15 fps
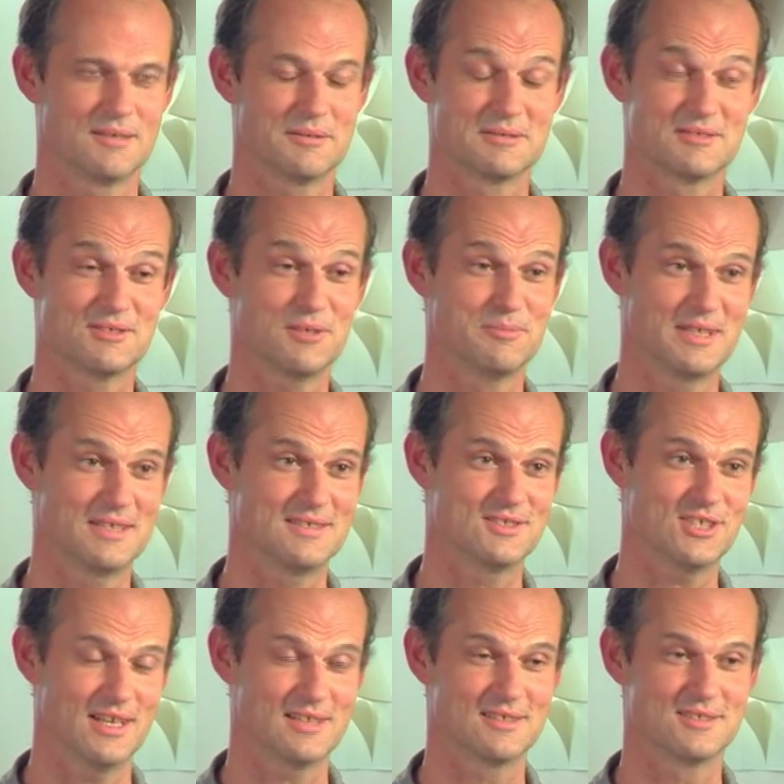There's so many
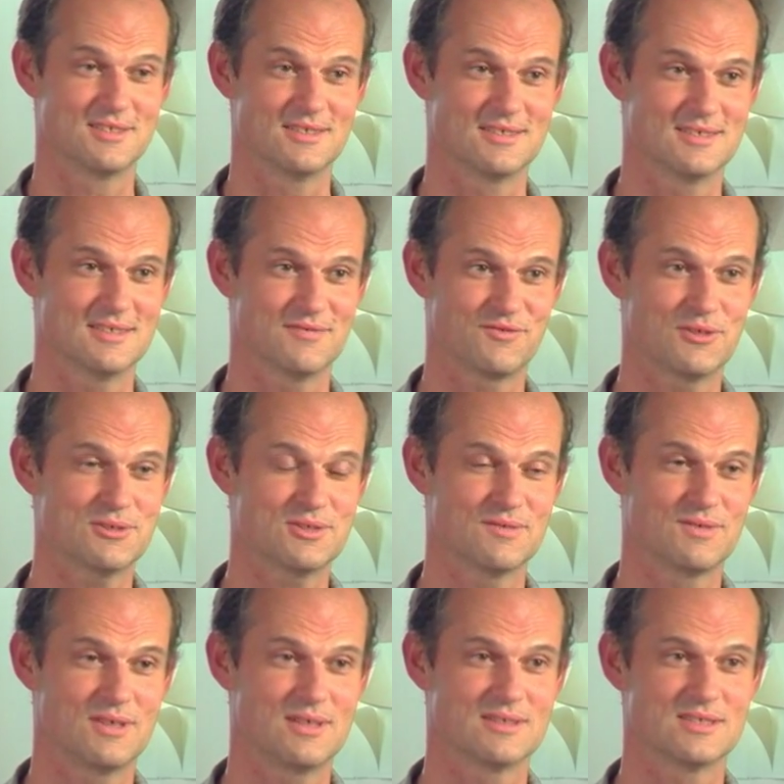challenges. First of
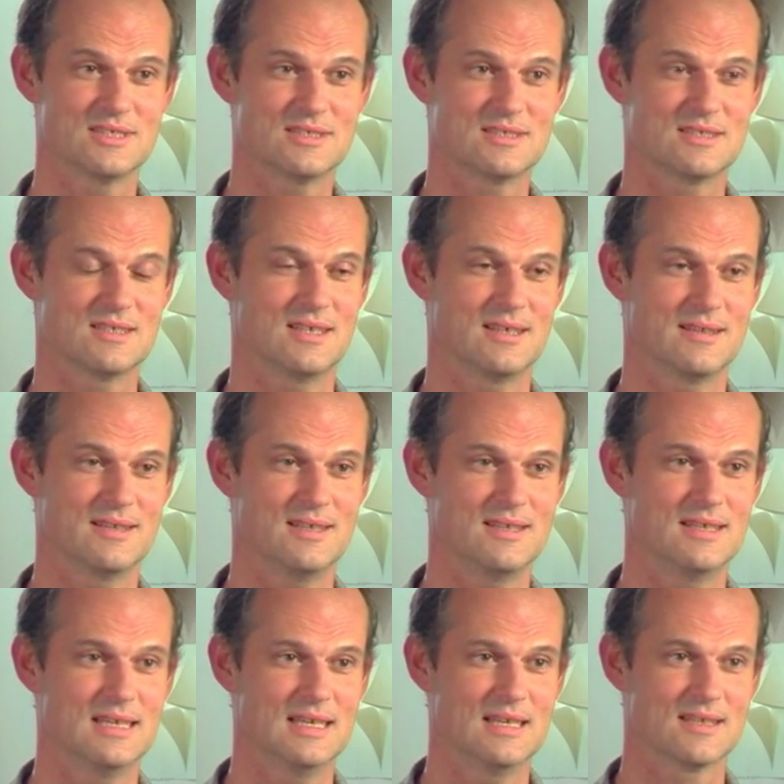all, just the
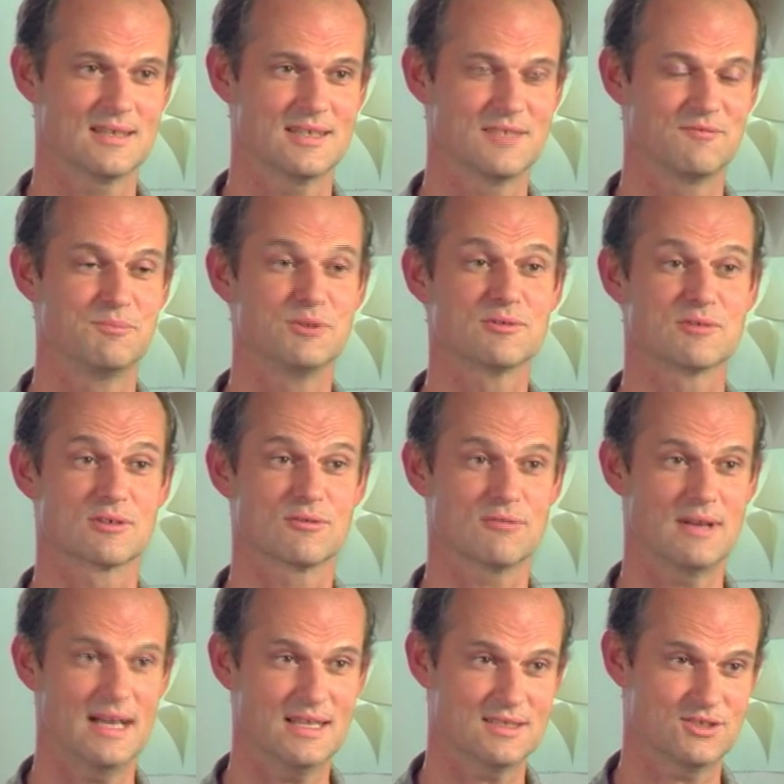kind of
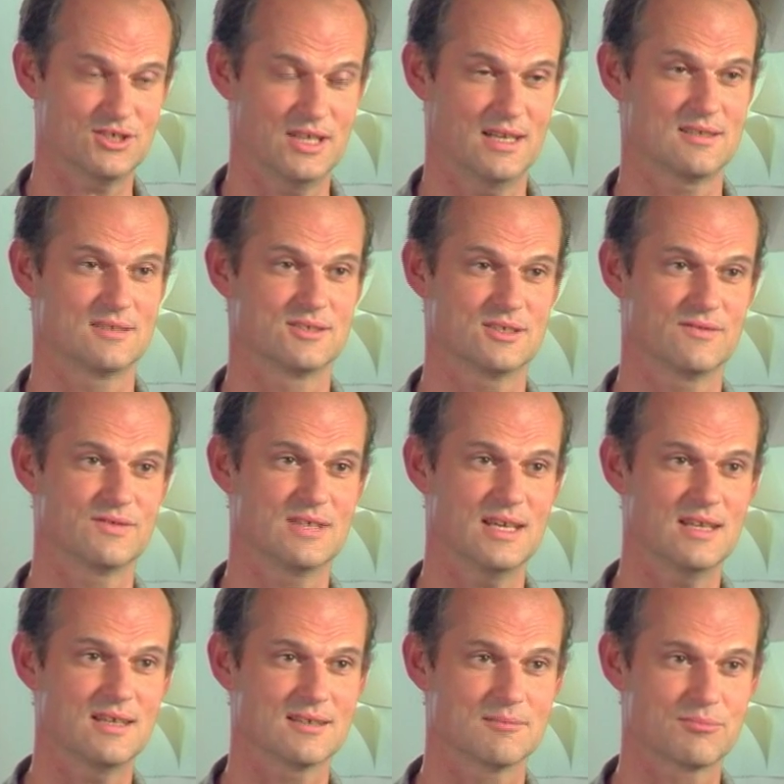bureaucratic challenge of
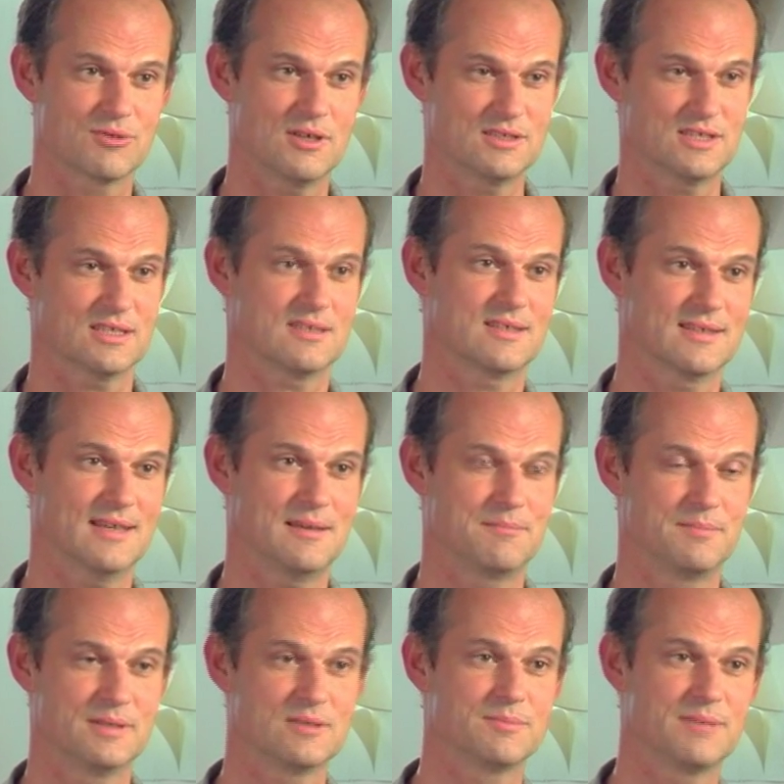getting a project like that
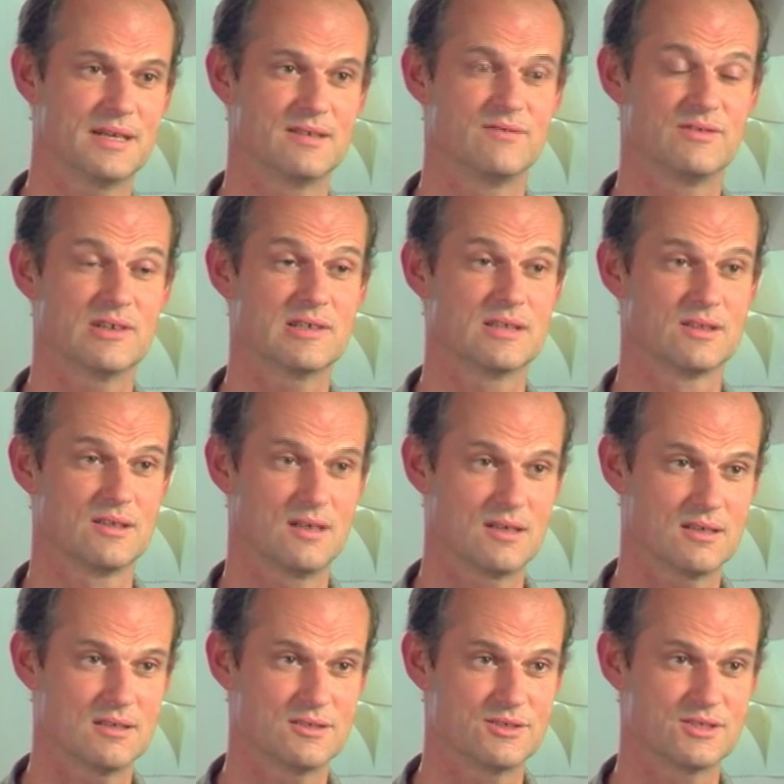built by a very
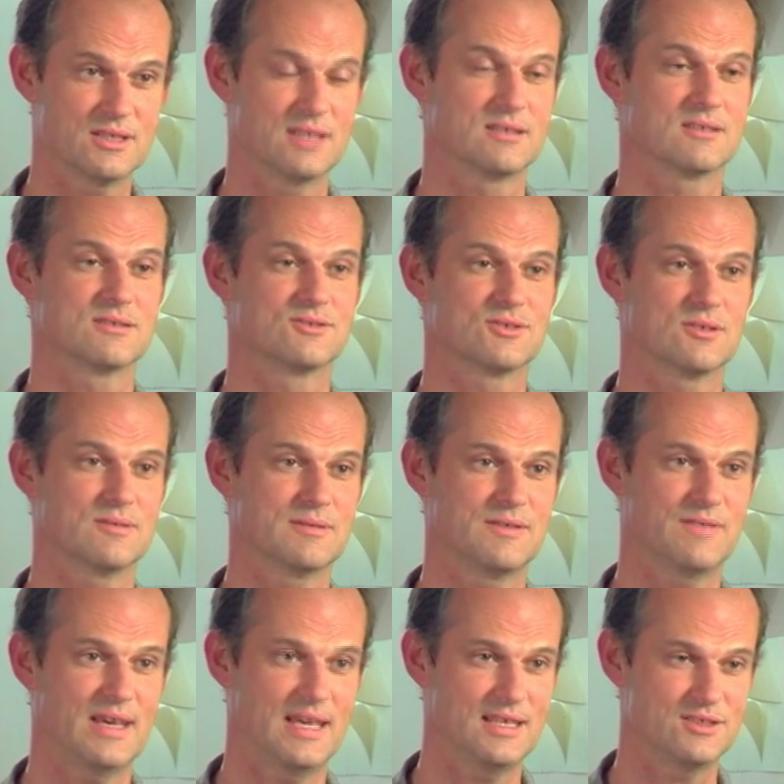large and
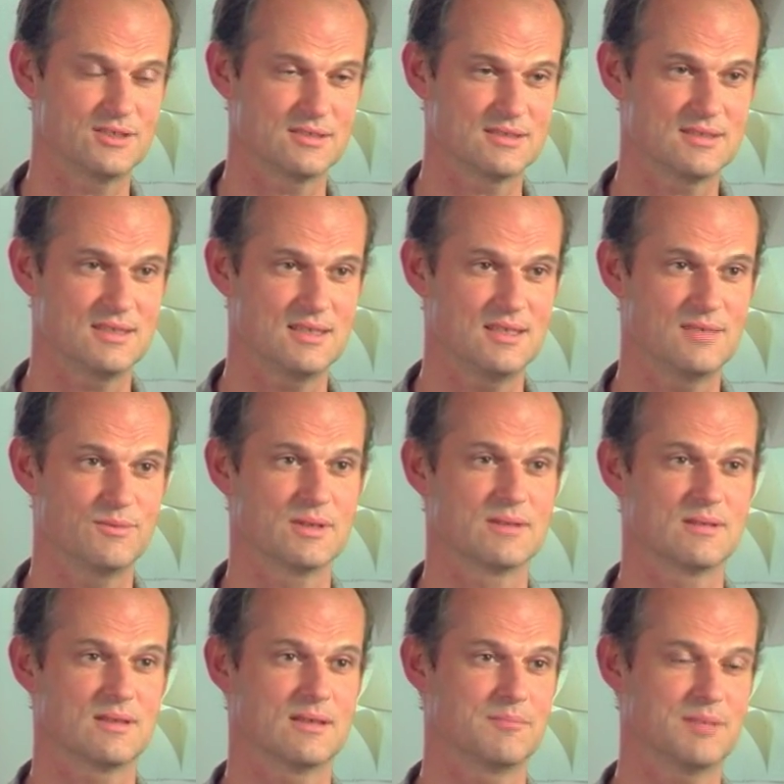conservative agency
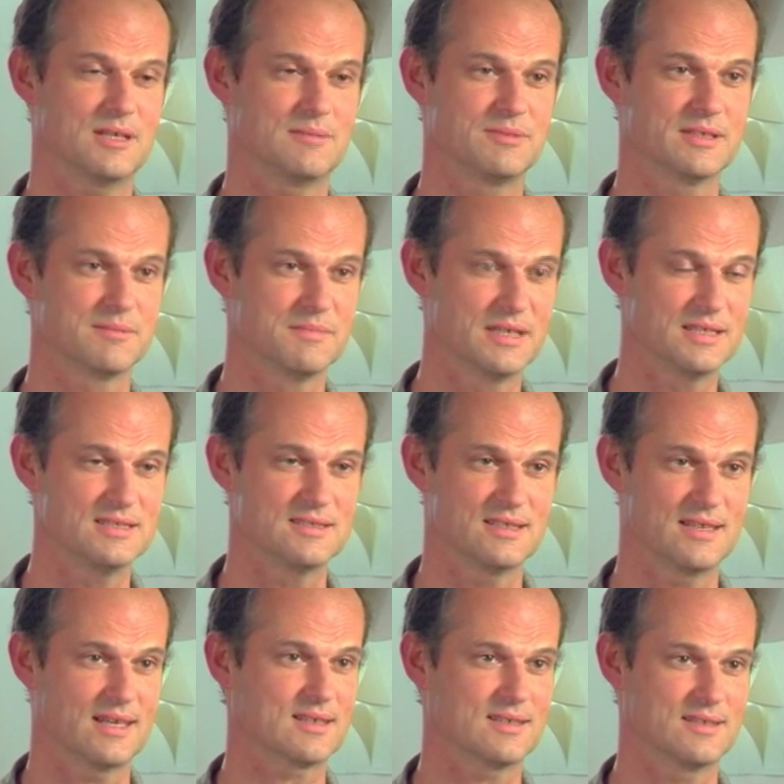with public monies and
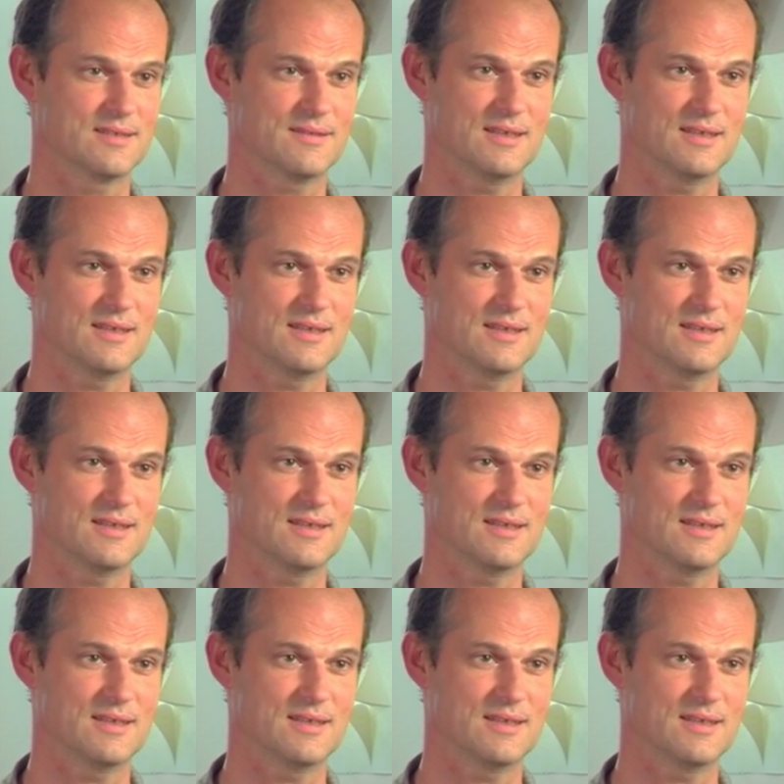that kind of